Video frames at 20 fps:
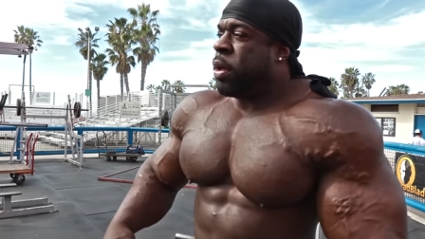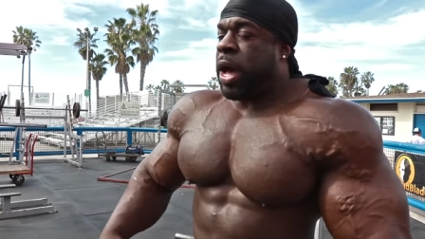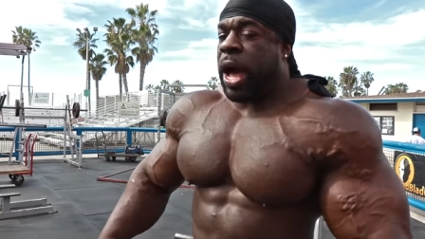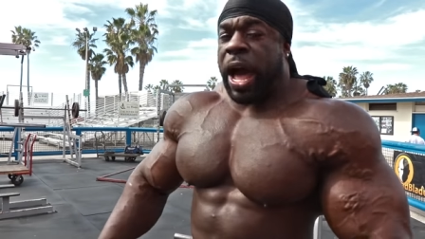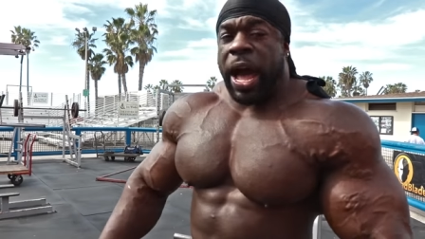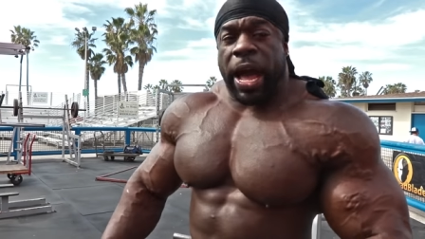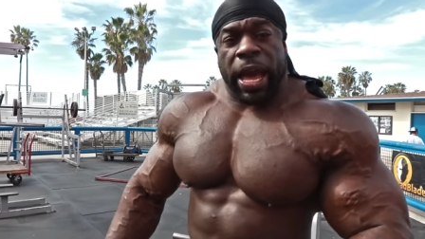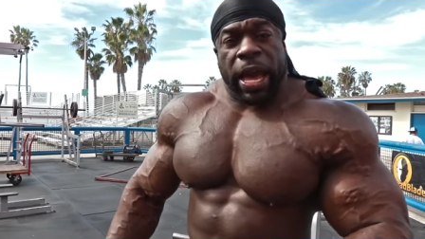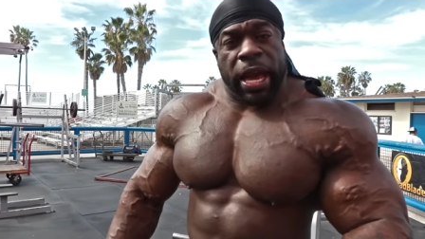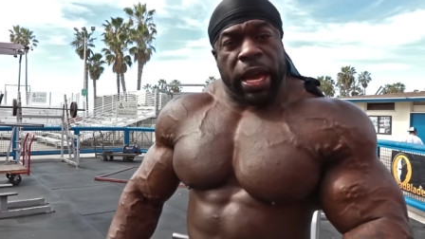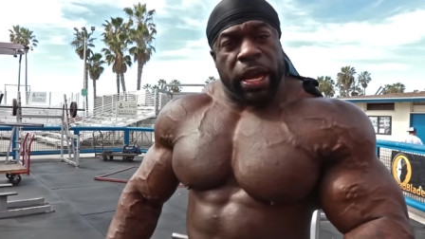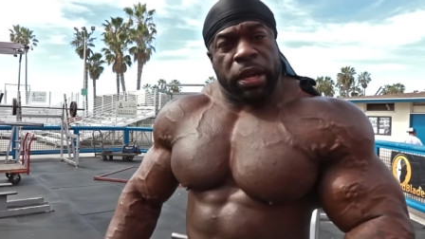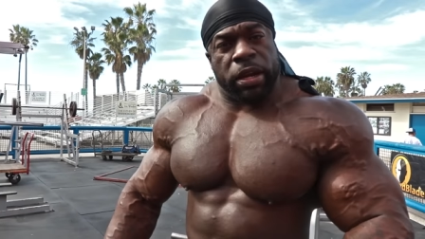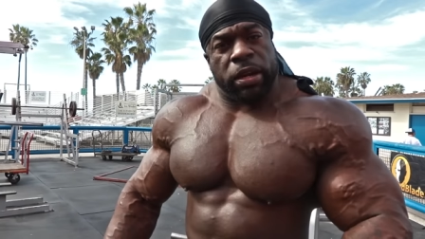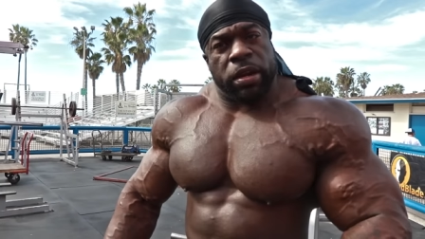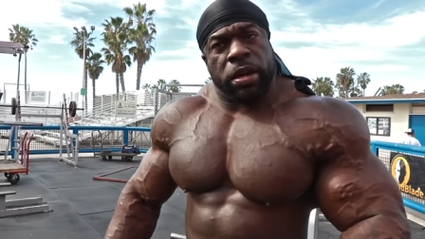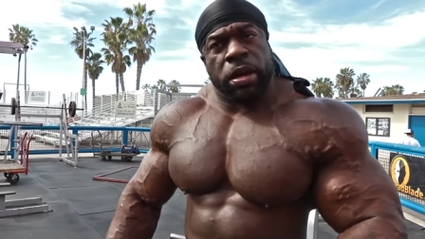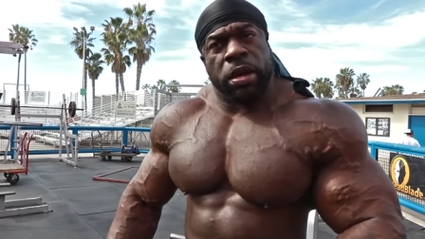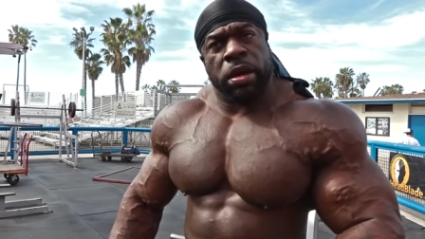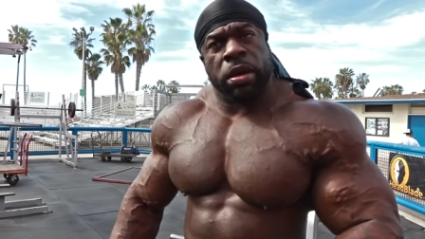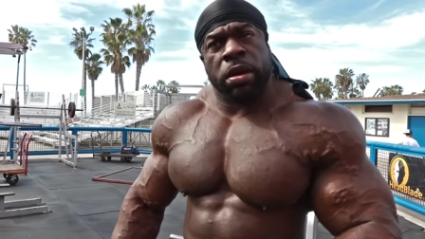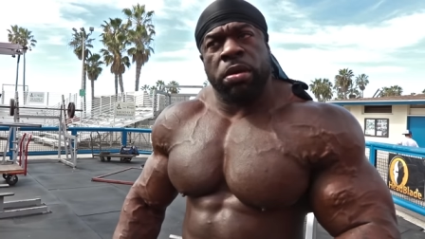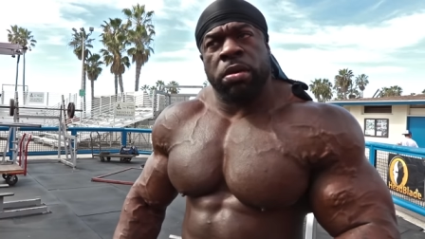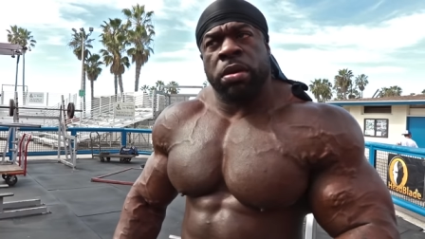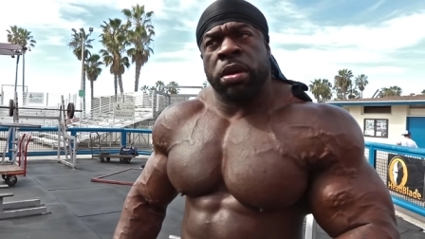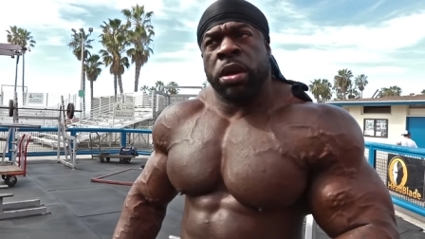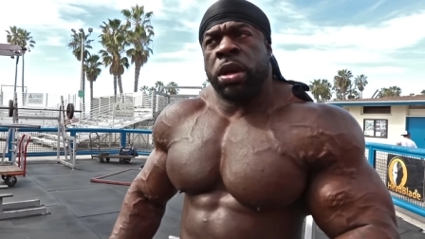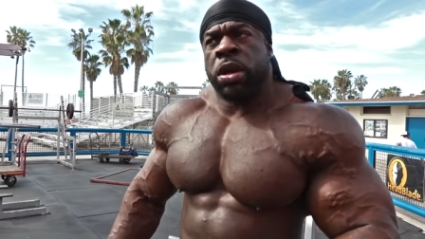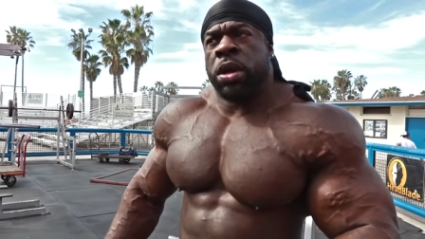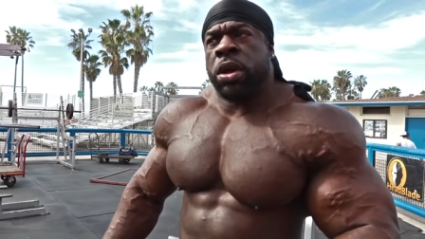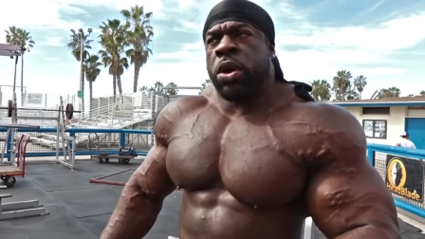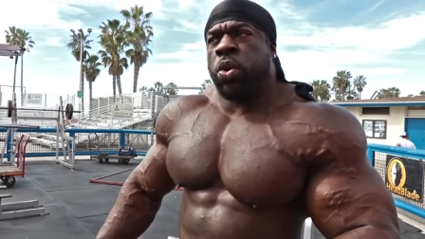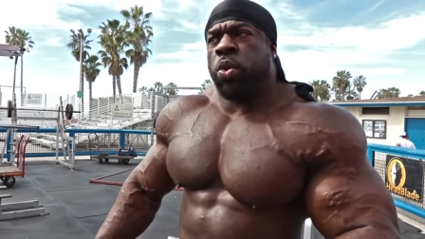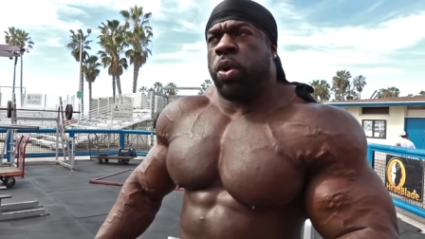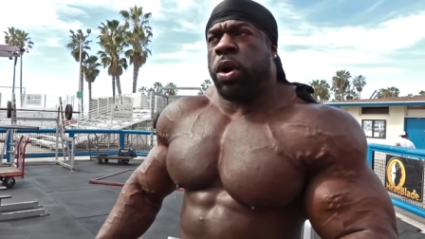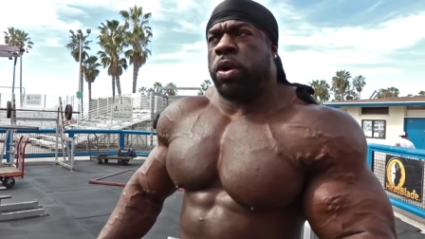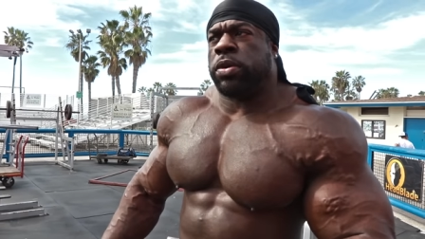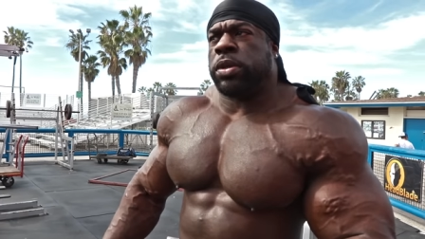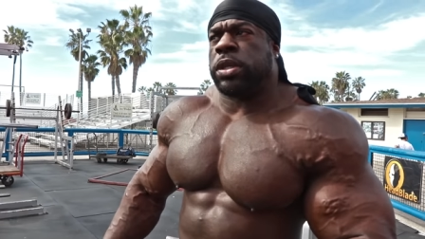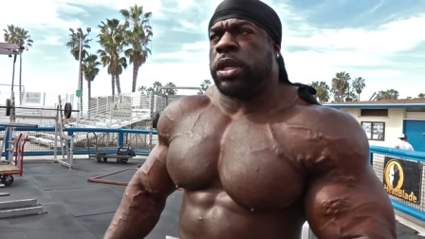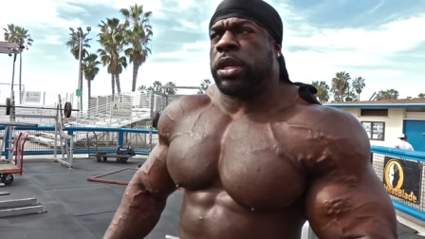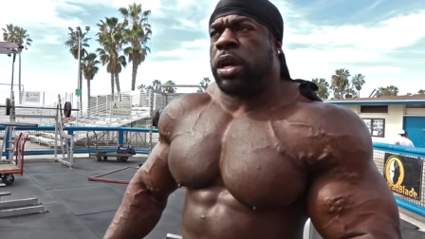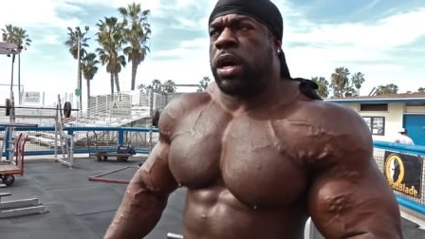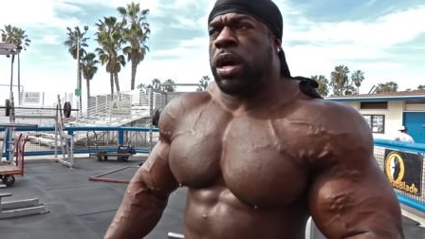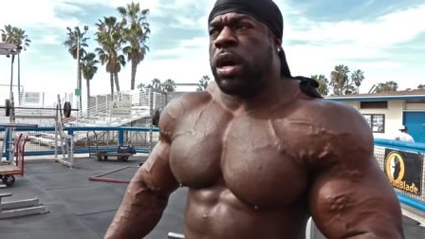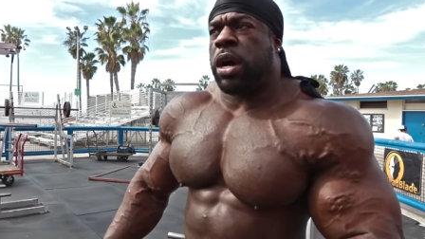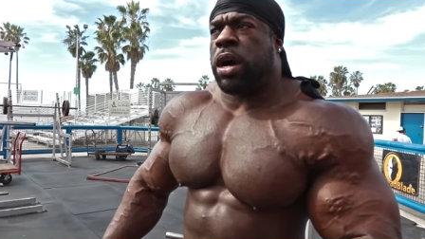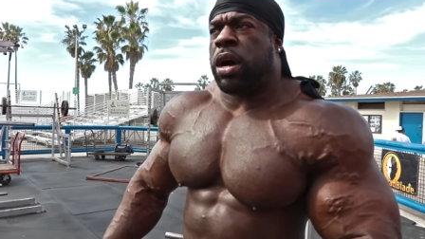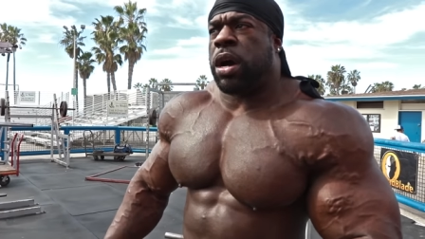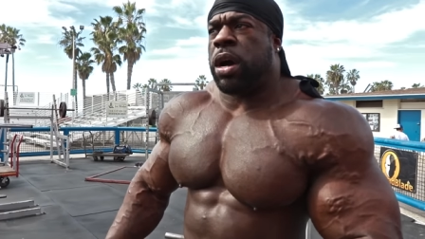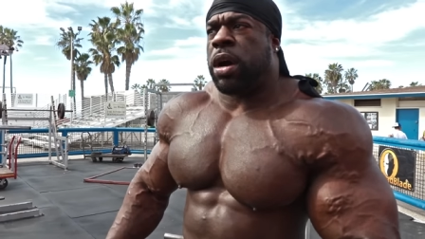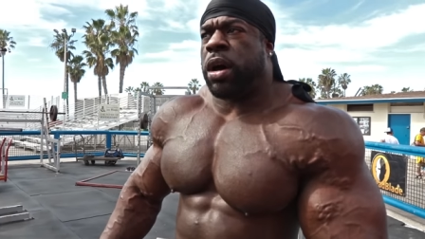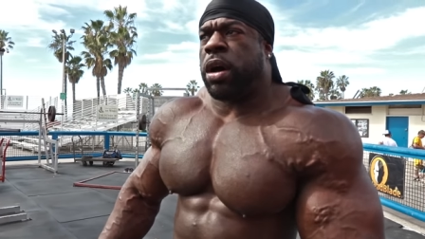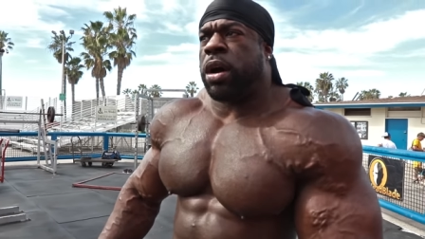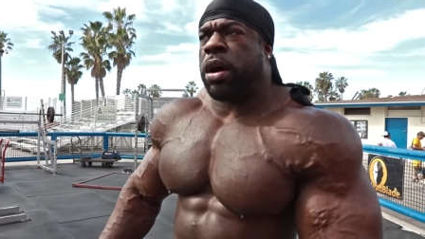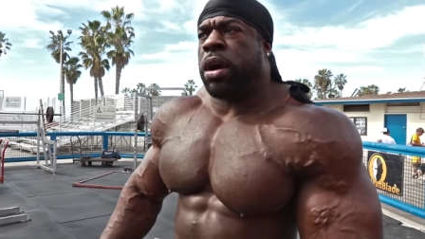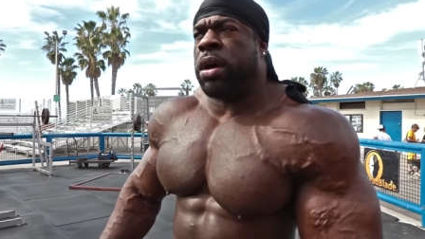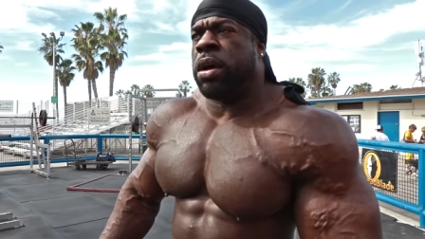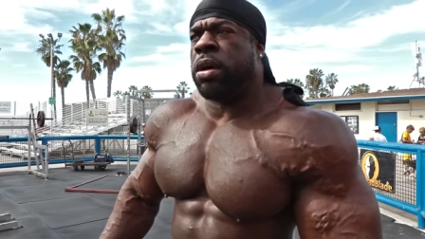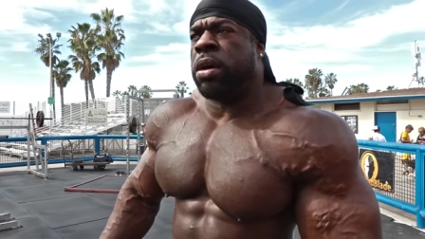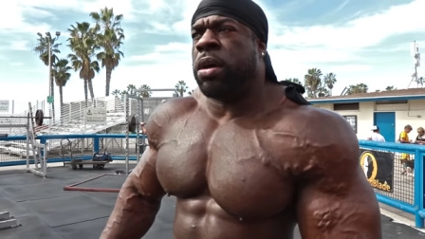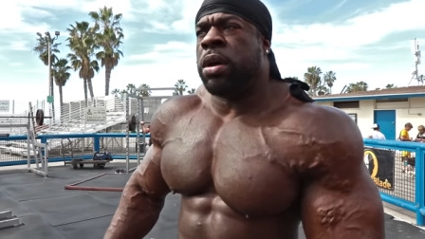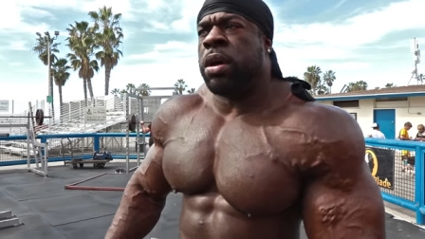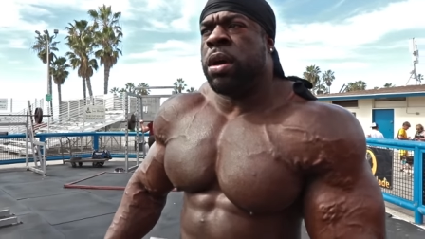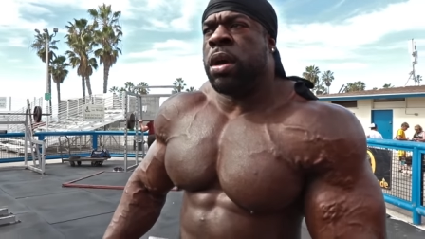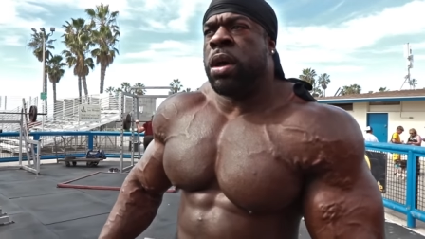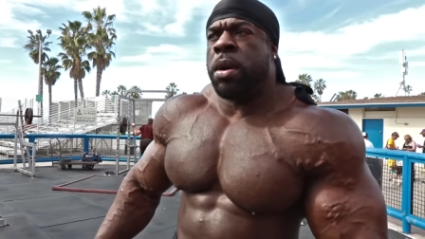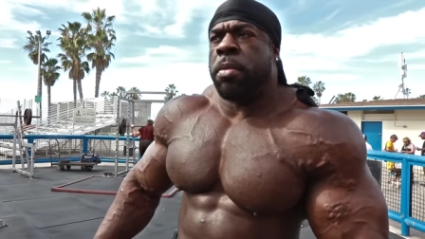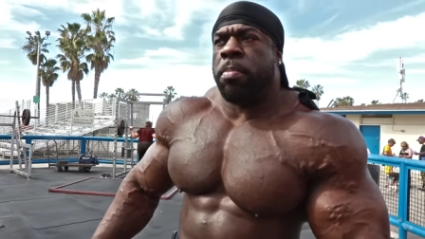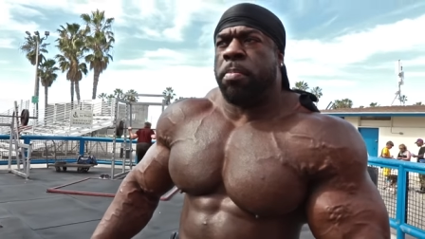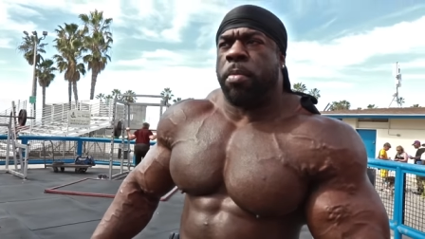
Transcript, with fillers: I ate, what was it,